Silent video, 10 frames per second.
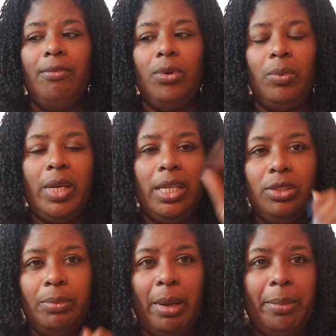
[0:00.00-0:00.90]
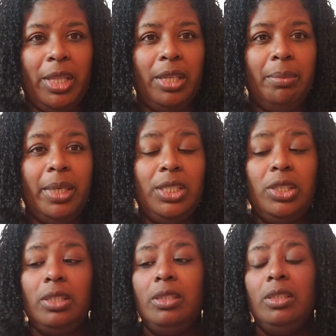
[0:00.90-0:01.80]
for when I do my monthly
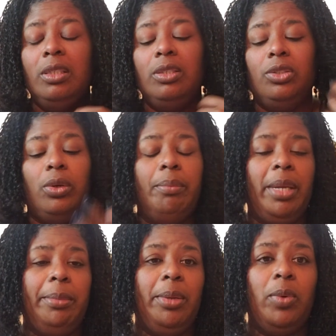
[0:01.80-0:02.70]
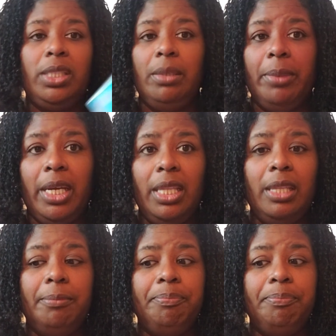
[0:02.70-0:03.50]
budget. So it may be once a month.